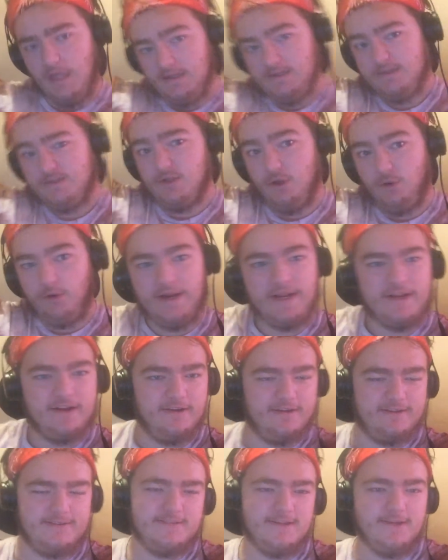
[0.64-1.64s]
So hey
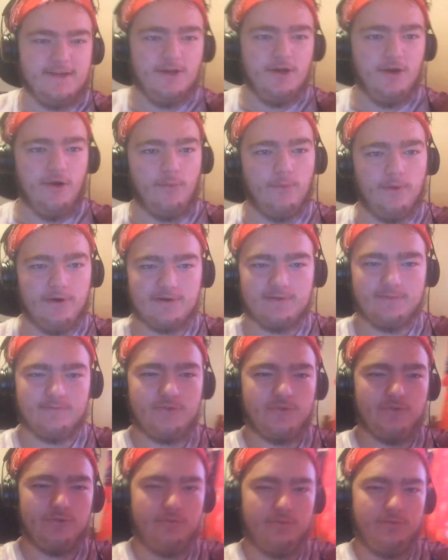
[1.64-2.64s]
guys,
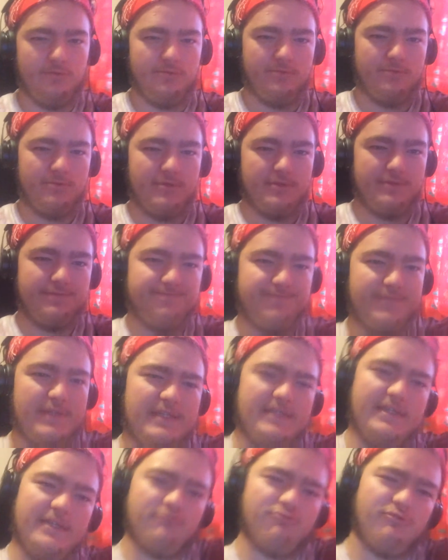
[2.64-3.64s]
welcome to
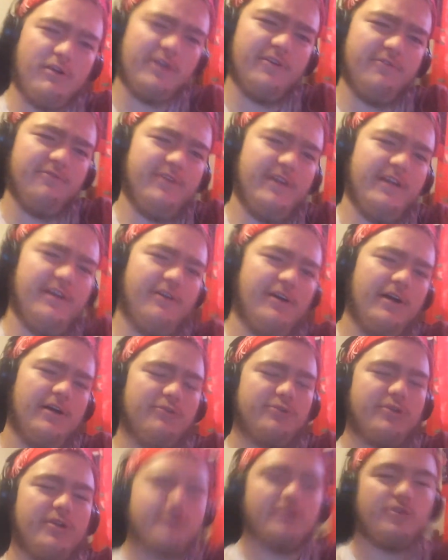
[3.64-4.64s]
a random video. I
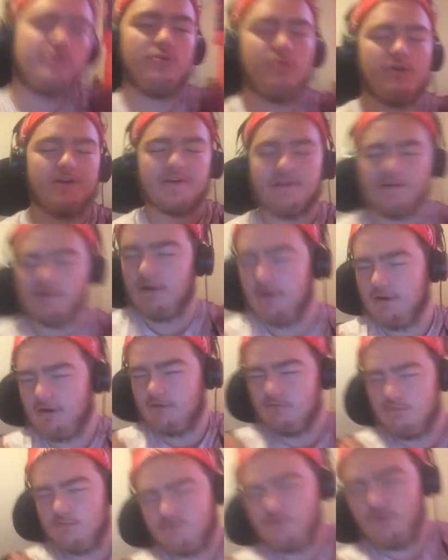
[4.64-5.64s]
was gonna do like
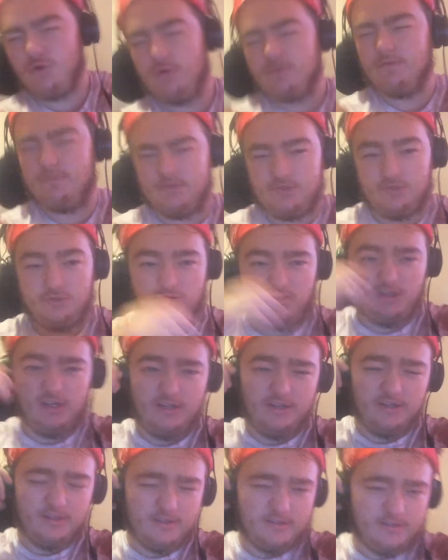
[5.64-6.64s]
a review of
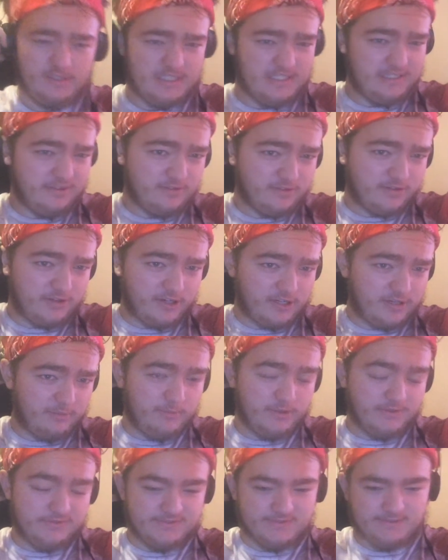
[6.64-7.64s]
Australia after like a
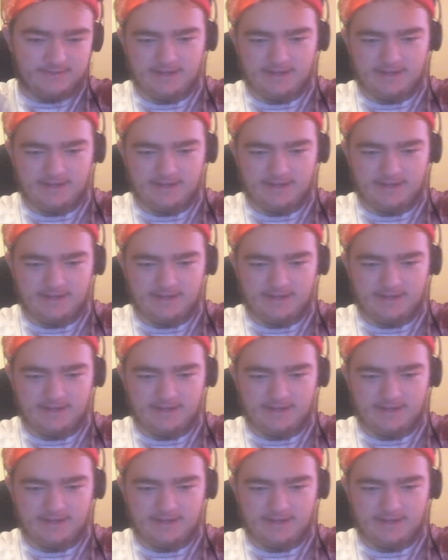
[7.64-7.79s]
month of